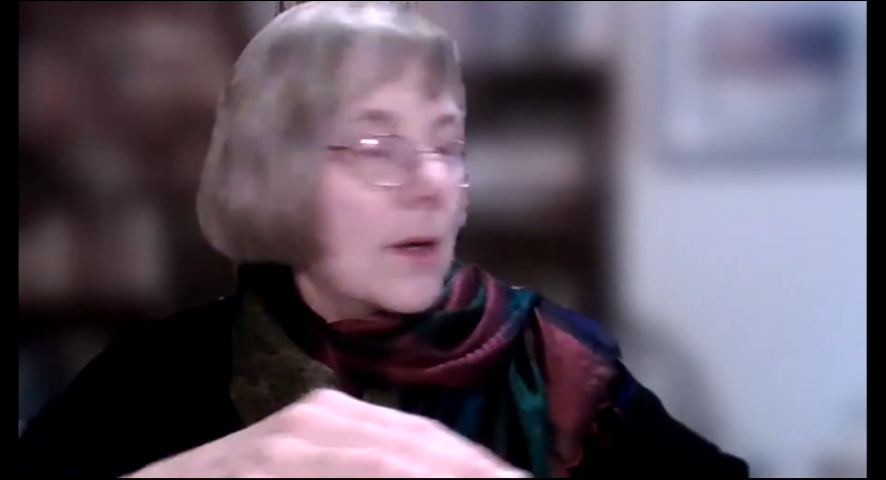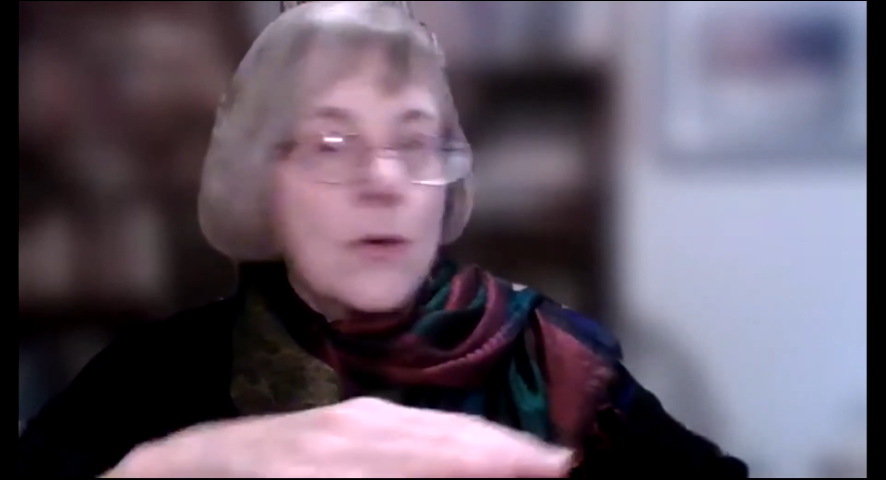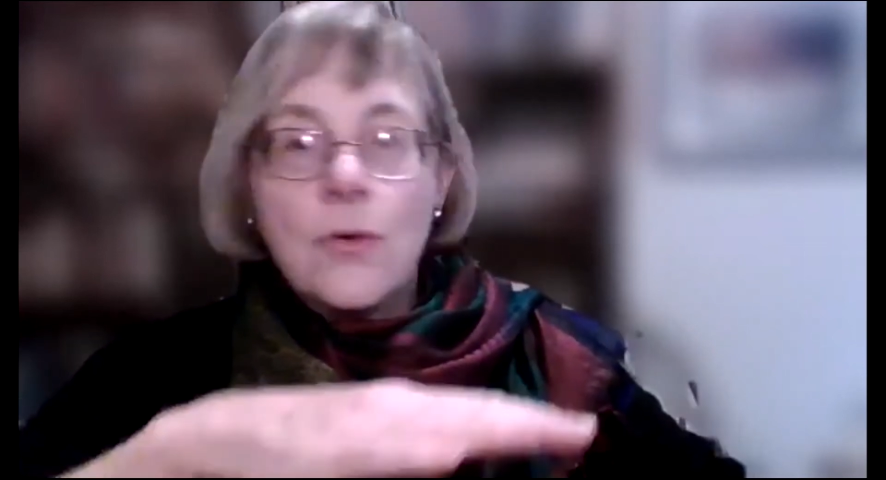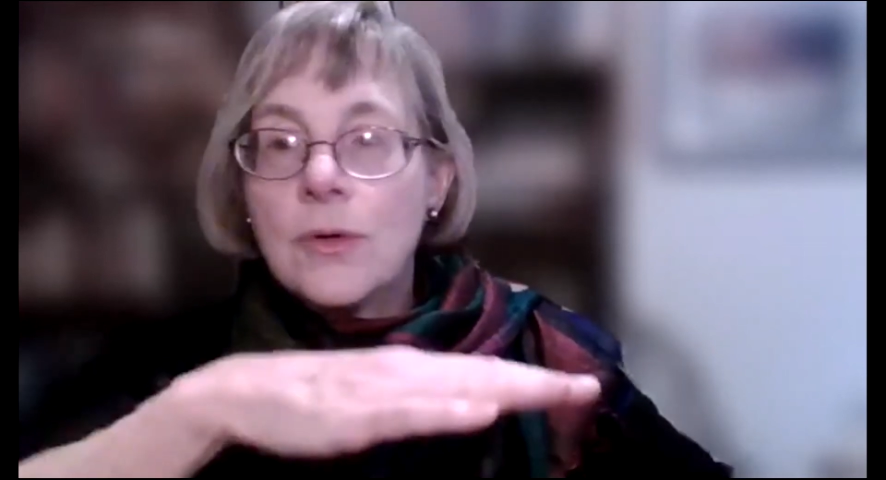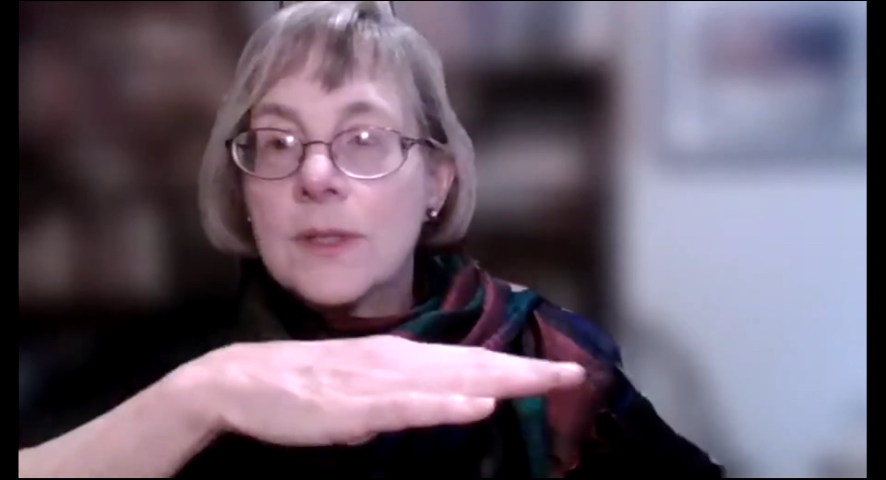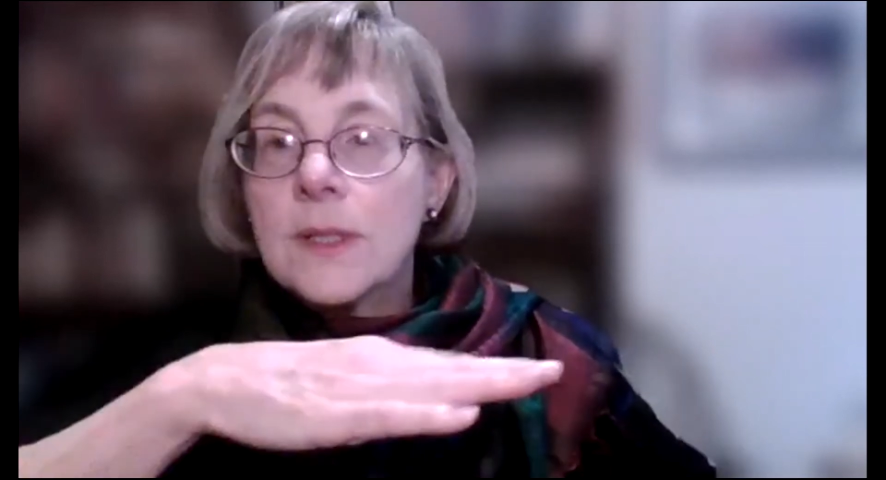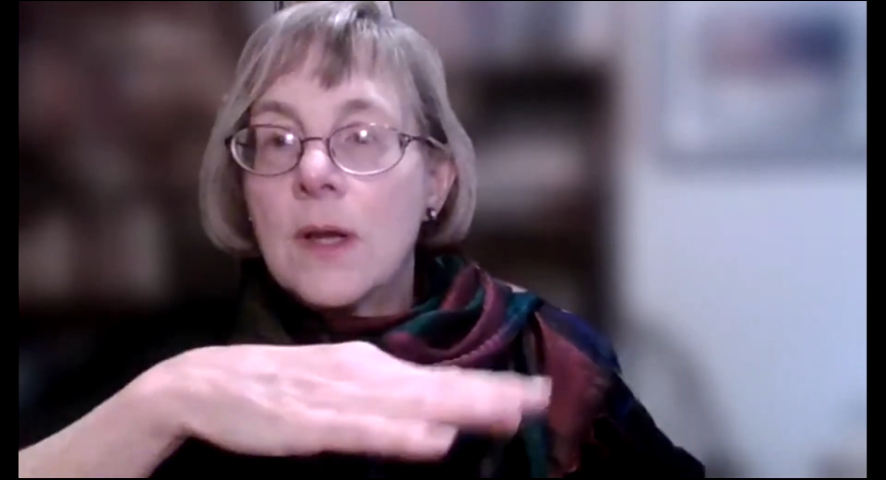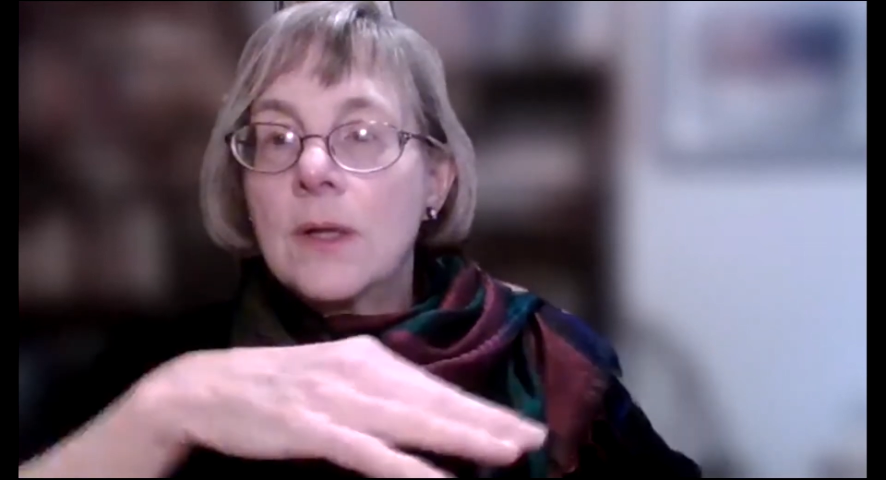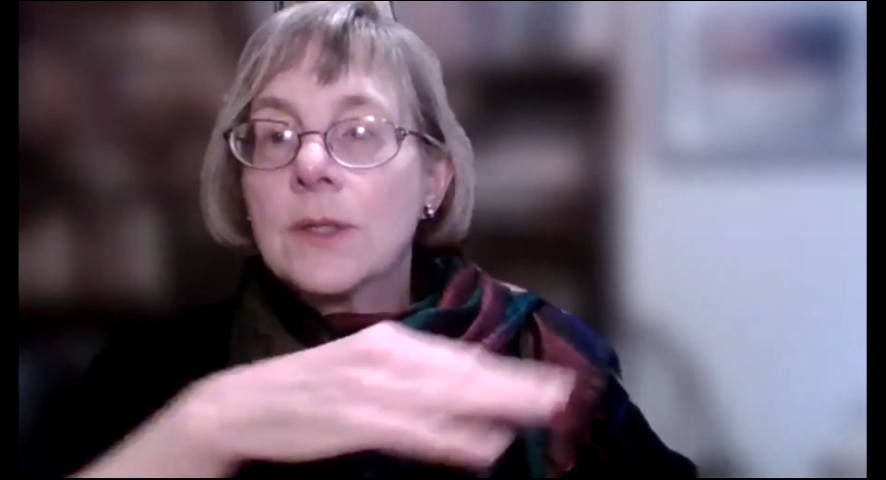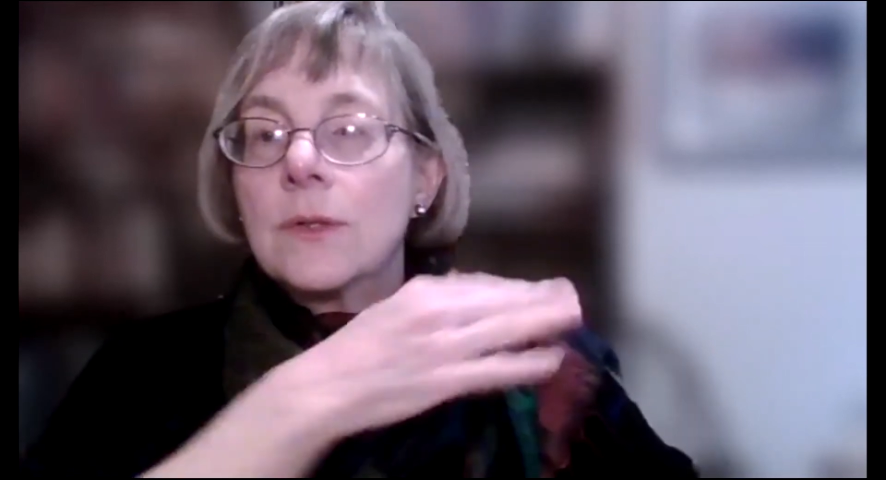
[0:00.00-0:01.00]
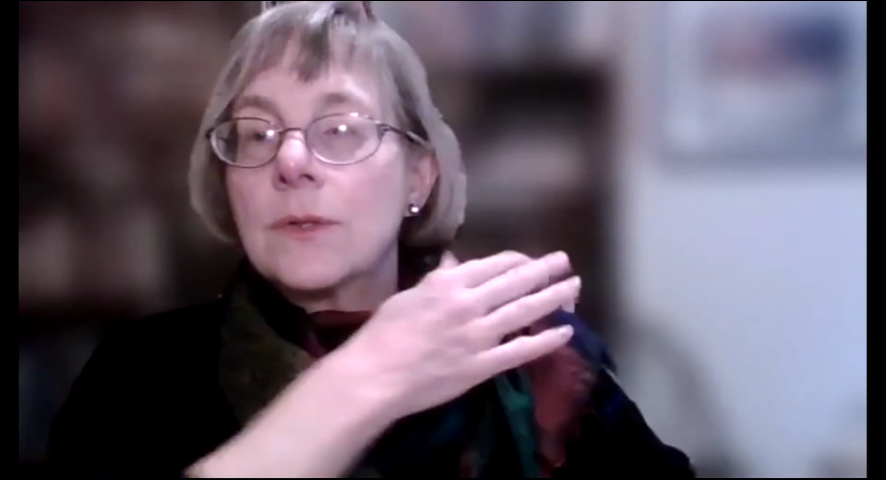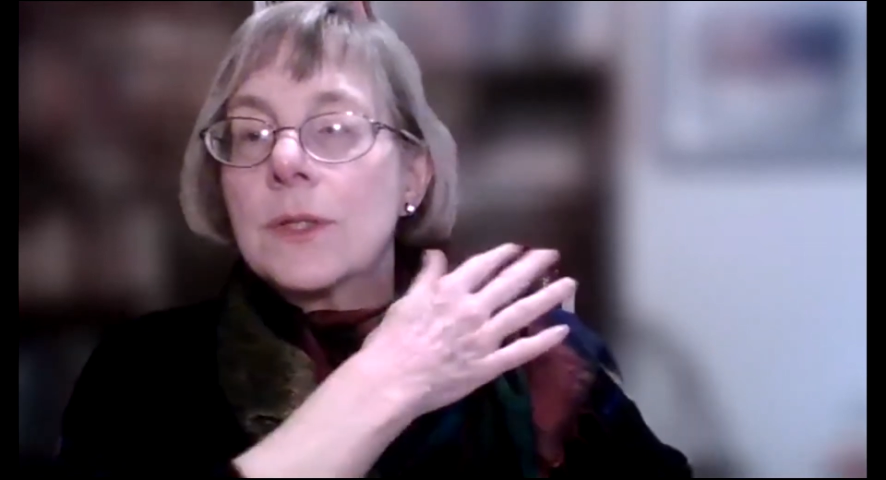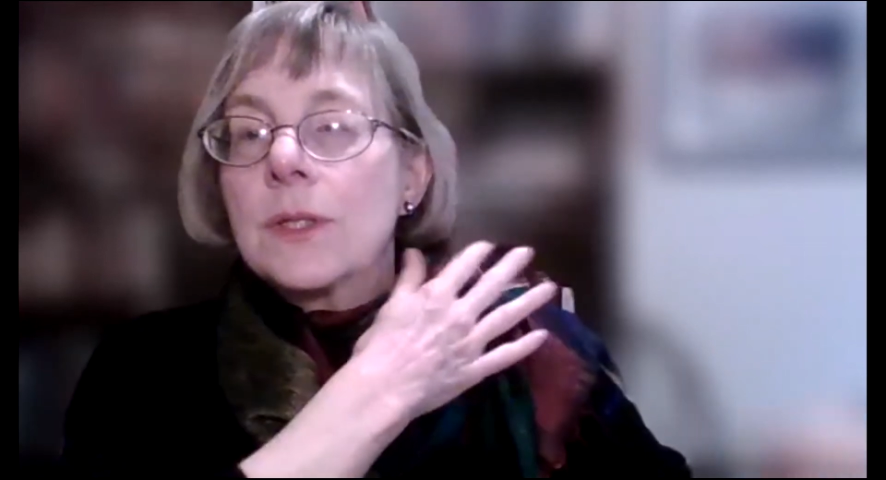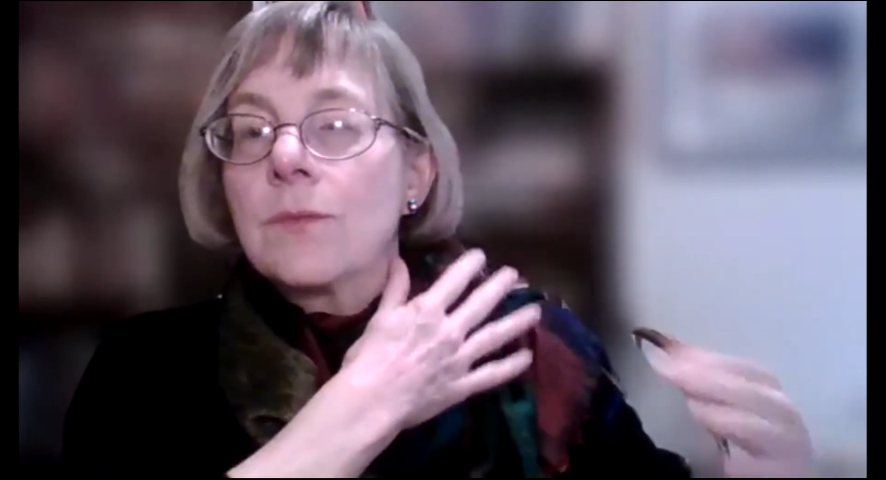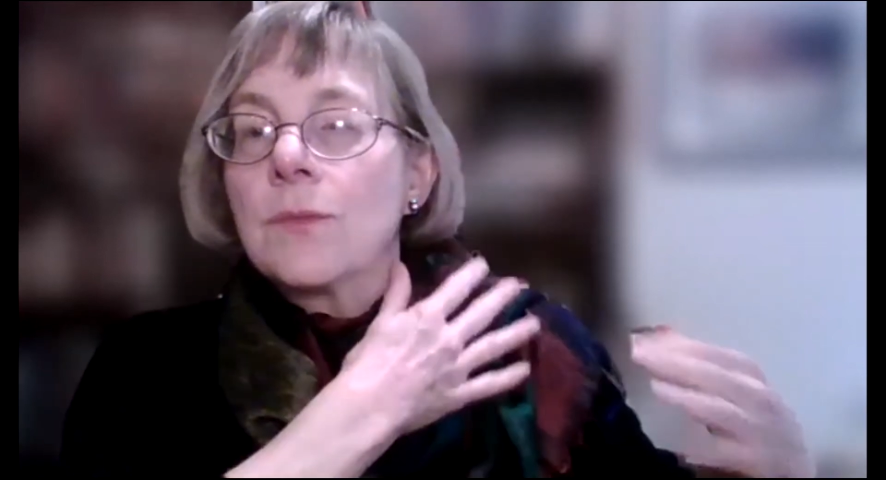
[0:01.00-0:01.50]
horizontal,
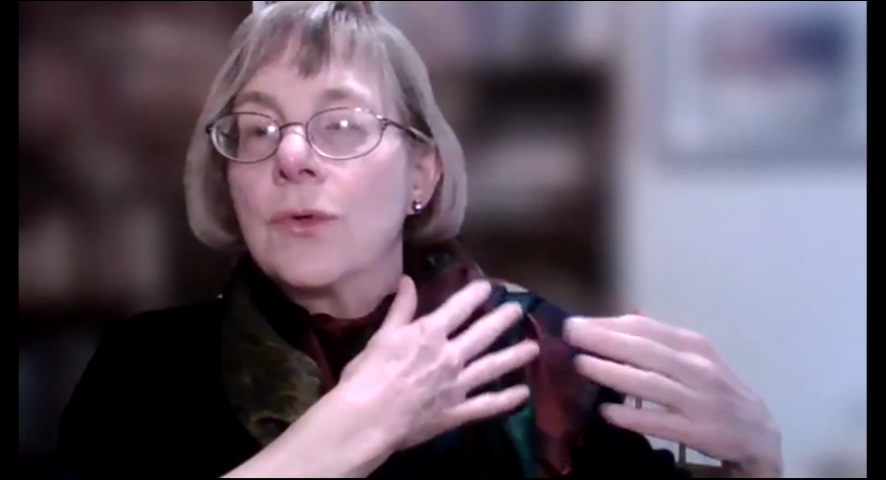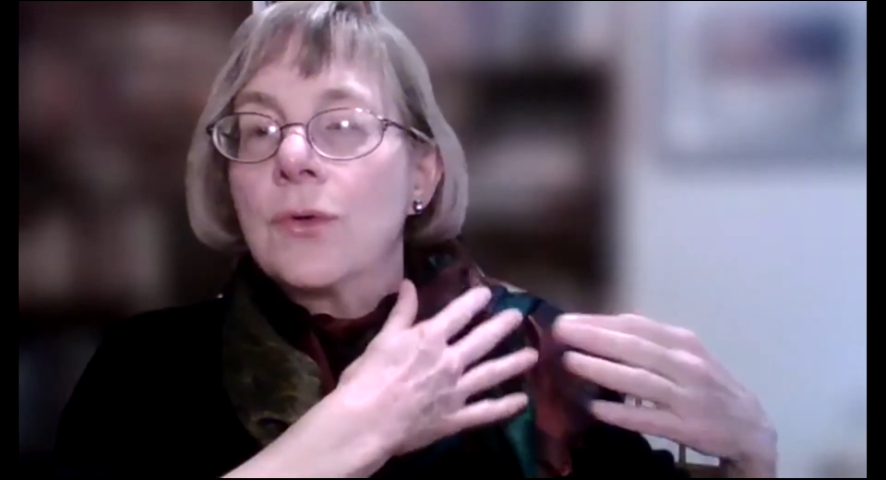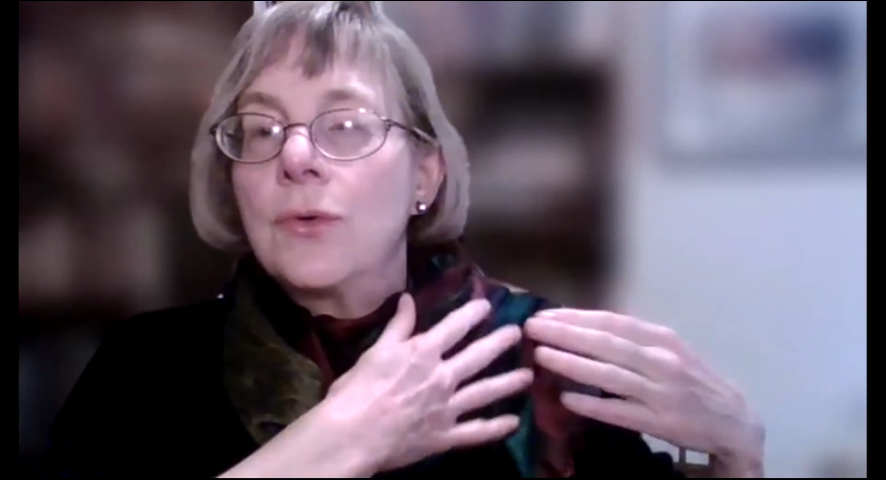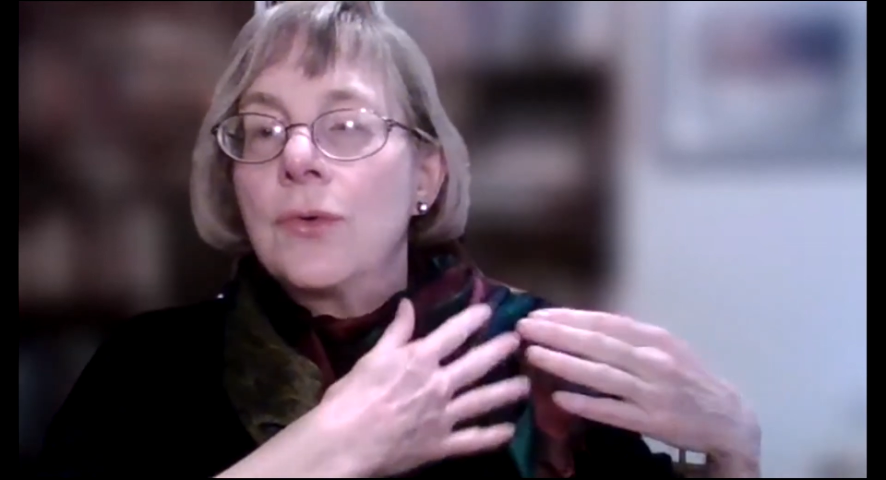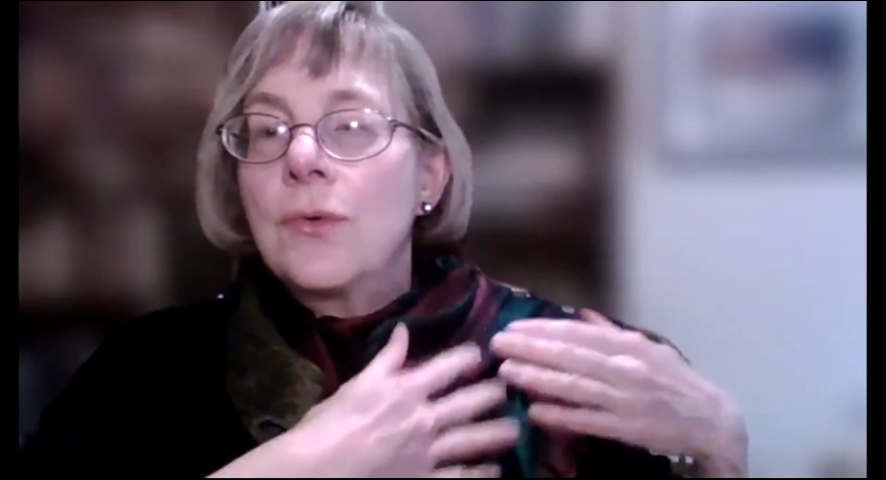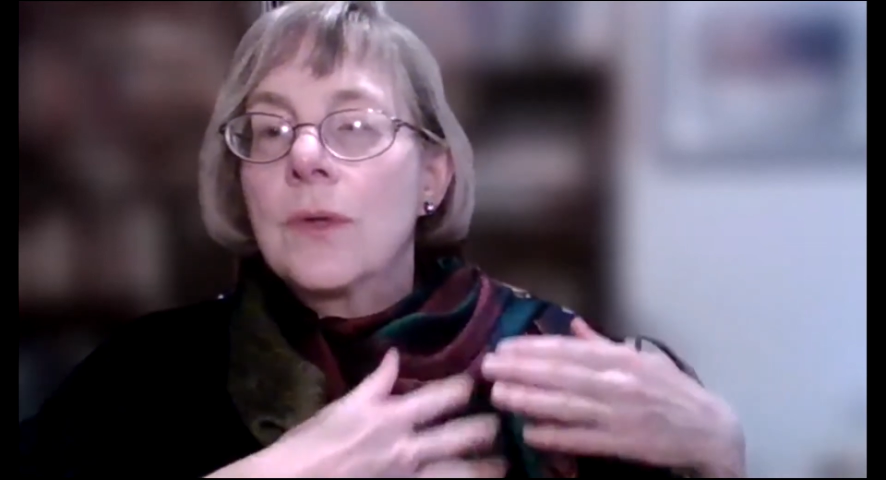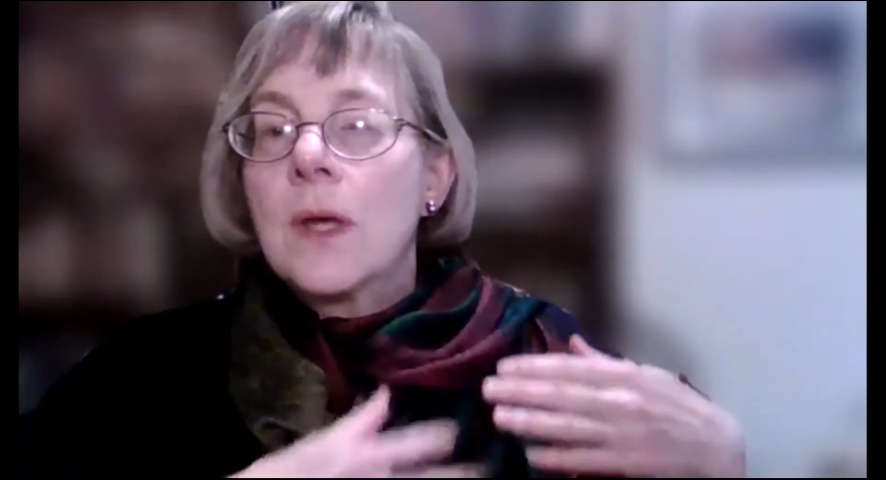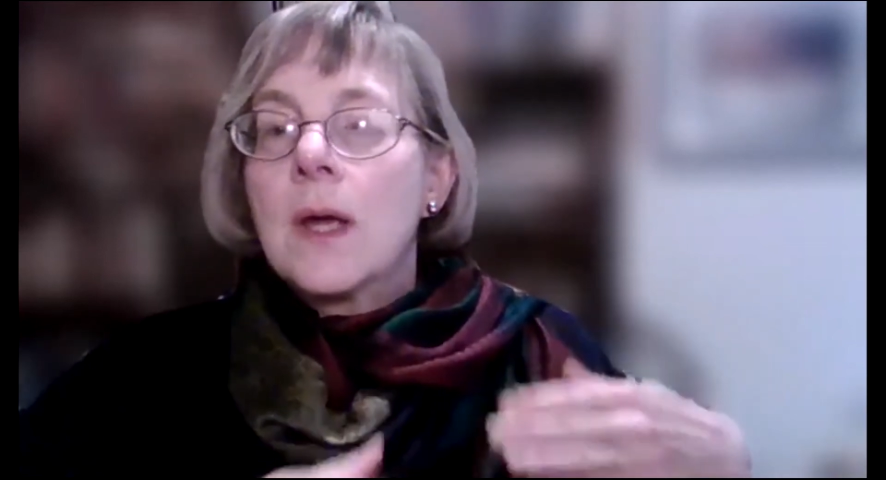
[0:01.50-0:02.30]
smooth,